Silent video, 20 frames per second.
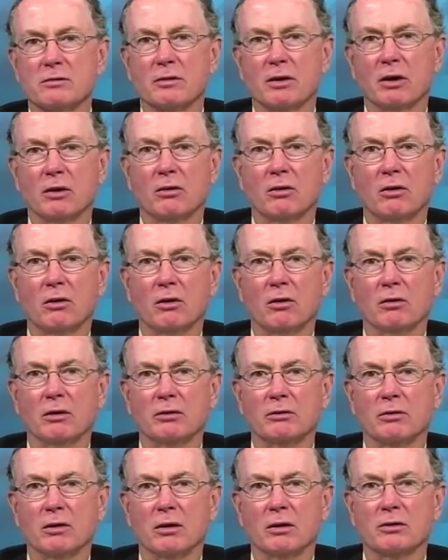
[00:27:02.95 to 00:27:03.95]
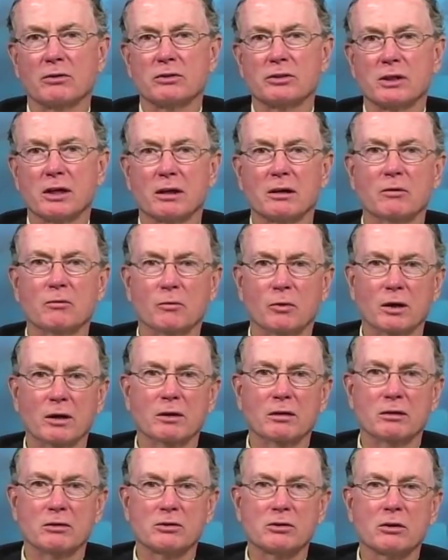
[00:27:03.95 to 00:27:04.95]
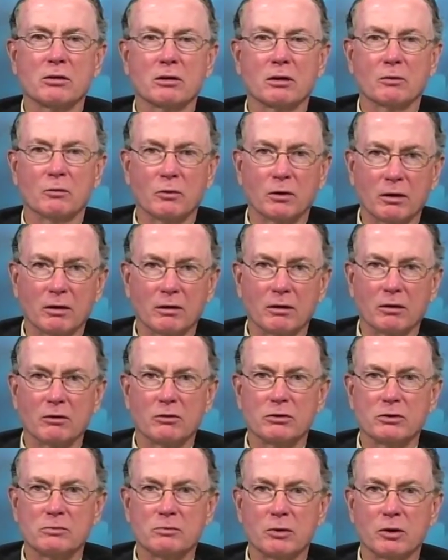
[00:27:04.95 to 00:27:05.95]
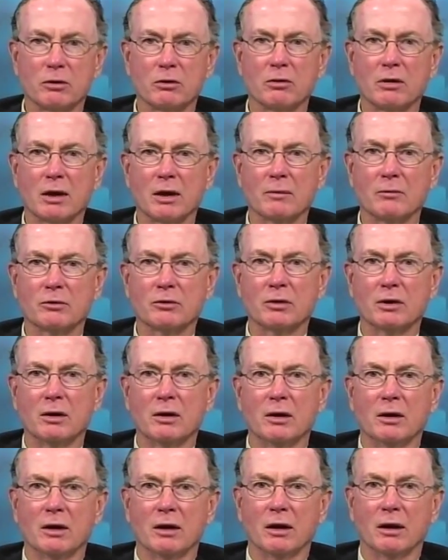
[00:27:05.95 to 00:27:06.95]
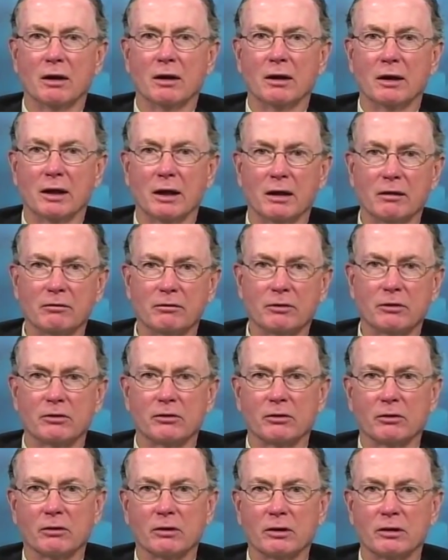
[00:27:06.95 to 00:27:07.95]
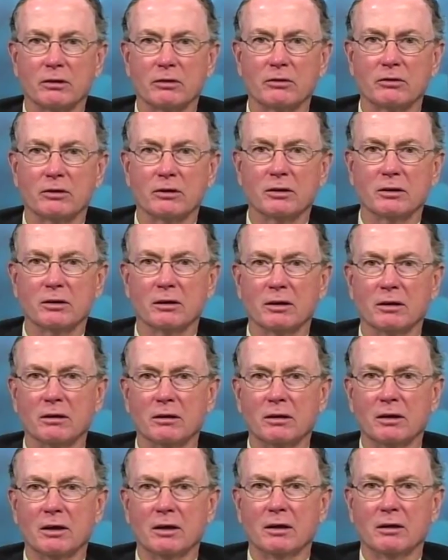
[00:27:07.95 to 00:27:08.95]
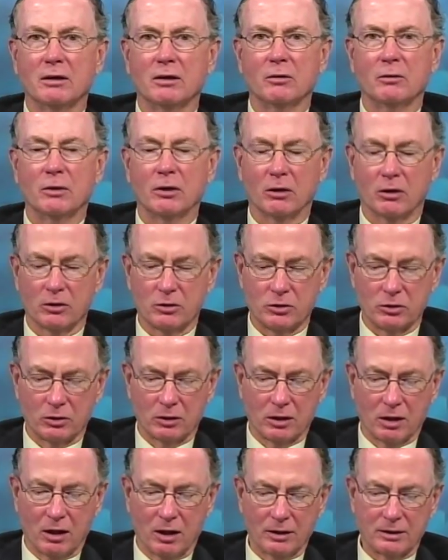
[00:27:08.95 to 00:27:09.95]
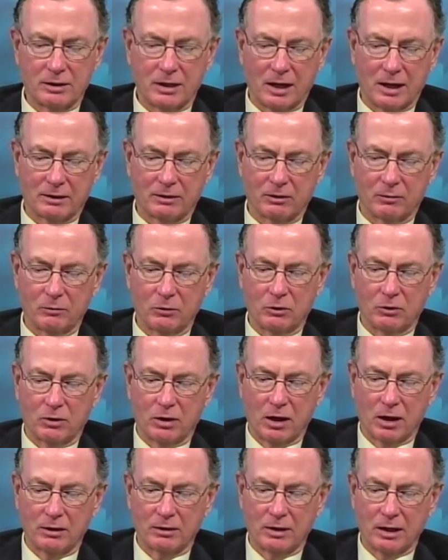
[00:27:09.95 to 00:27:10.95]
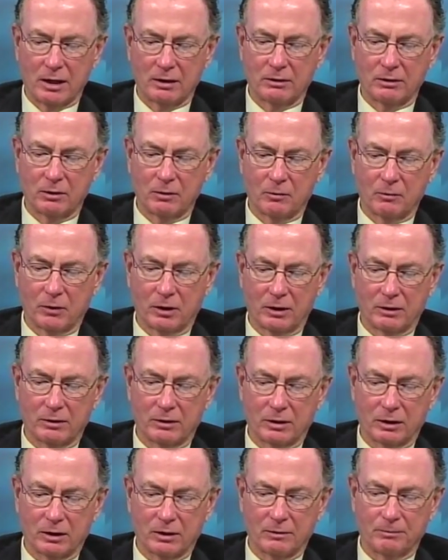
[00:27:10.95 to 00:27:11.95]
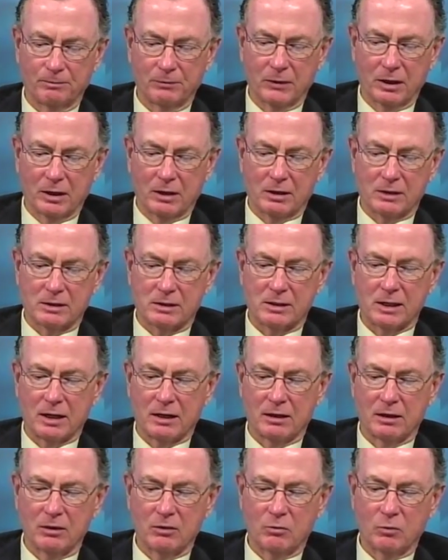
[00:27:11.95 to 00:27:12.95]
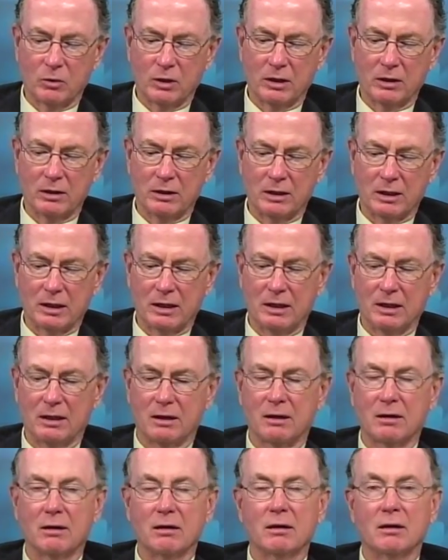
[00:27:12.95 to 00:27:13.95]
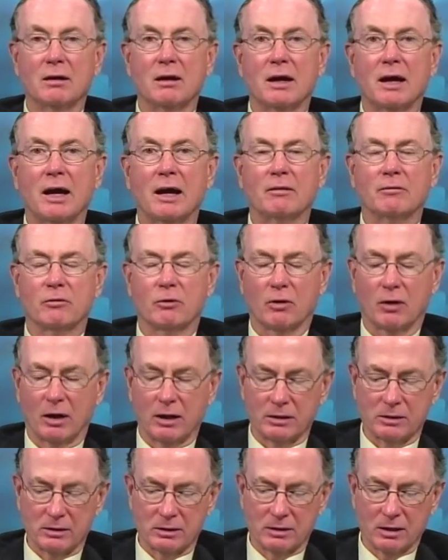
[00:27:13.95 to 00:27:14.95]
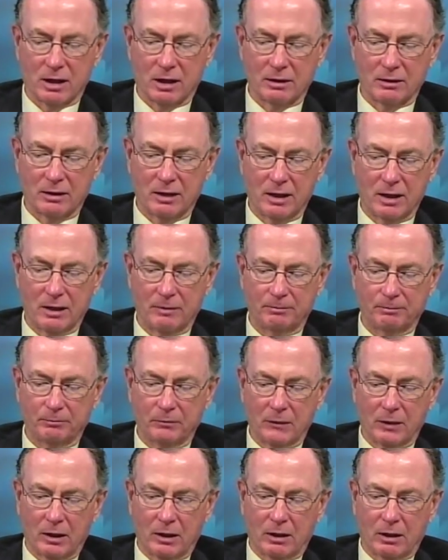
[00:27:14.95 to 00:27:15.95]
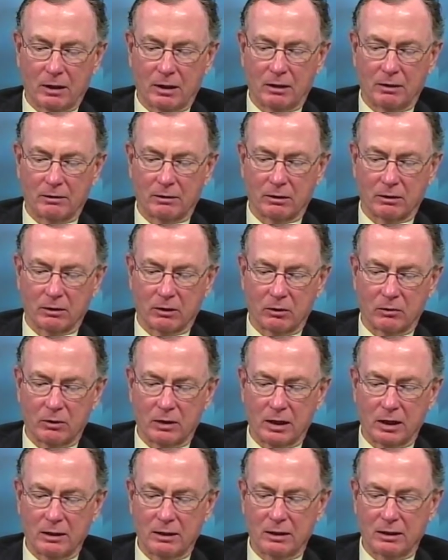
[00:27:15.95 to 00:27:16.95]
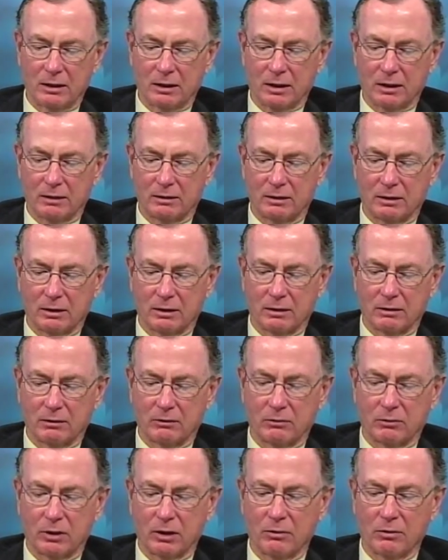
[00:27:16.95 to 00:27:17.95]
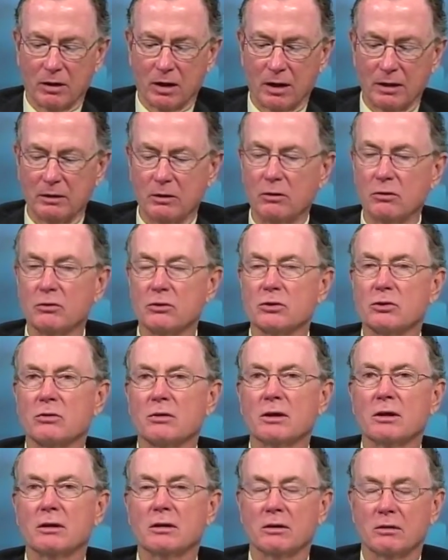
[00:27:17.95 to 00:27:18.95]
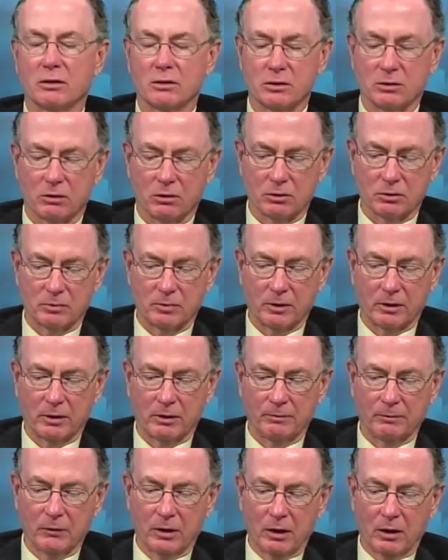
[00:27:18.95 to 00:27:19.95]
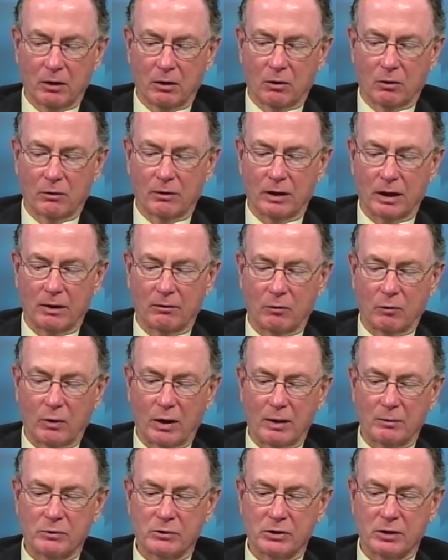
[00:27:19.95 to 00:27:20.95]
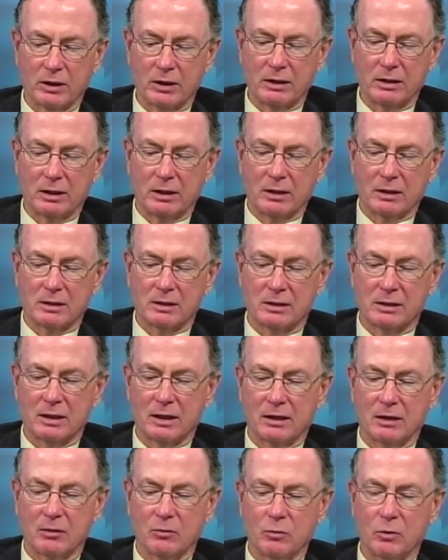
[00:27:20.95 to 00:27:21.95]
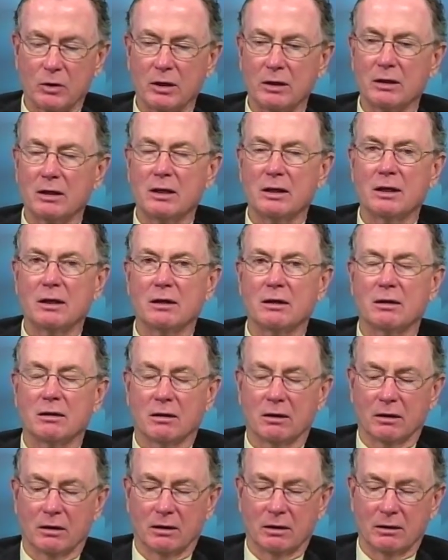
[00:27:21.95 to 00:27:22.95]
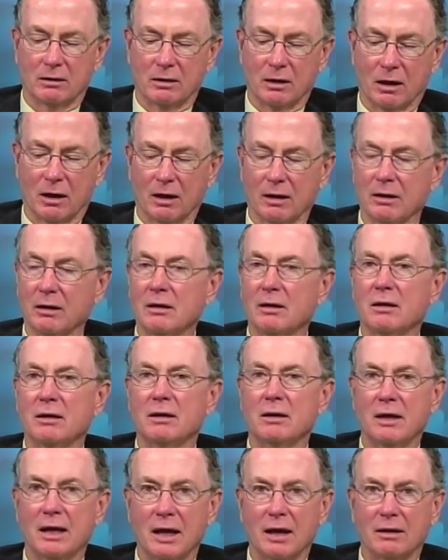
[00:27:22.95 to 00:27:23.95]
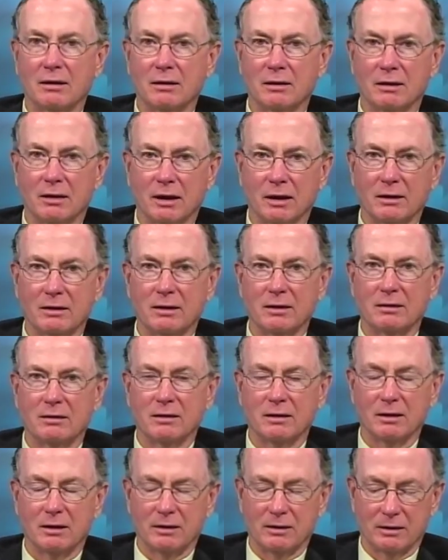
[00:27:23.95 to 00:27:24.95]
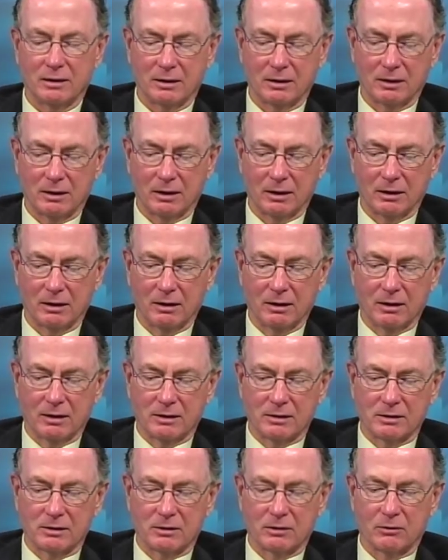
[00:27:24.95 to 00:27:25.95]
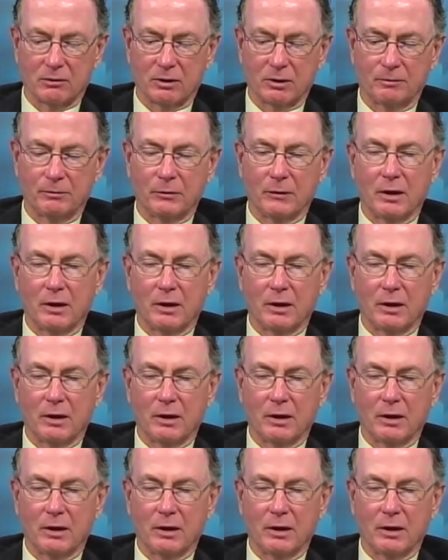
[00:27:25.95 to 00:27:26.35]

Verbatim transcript: of alcohol and drugs, Second Wind is certainly one of those programs uh, and facilities. And uh, we urge you to contact them. You can contact them at uh, Second Wind Inc at verizon.net. Uh, they're located at uh, 309 Newton Street here in Salisbury, or they have a website, secondwindinc.net, N-E-T. And, uh, so, uh,